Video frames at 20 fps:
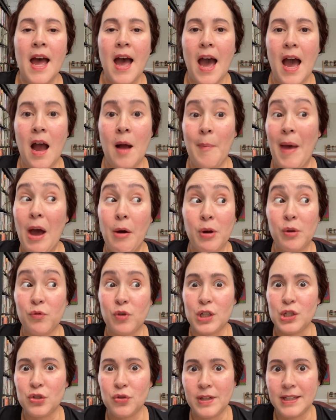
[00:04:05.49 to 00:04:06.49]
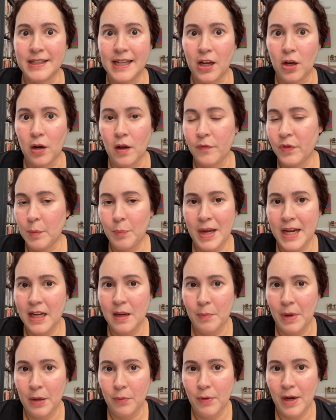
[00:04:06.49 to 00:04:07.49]
However, as soon as I got off the bike
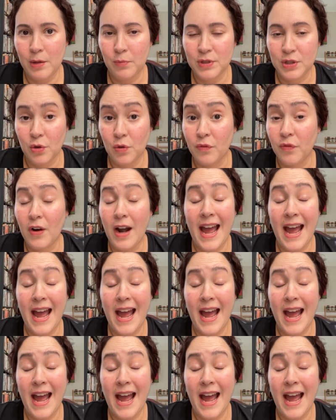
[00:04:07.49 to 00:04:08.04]
and my ride was over,